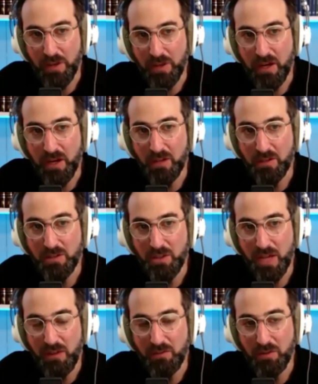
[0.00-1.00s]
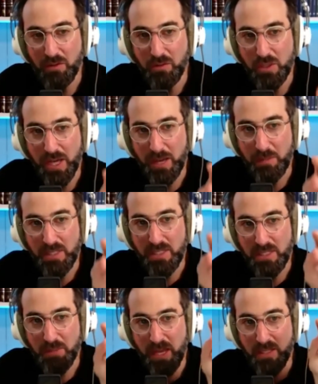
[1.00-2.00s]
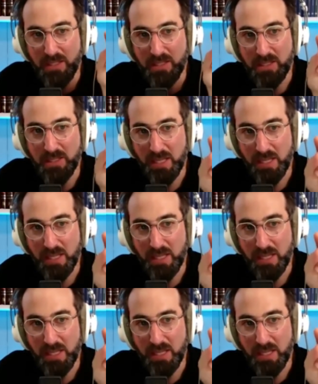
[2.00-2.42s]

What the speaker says: through time and space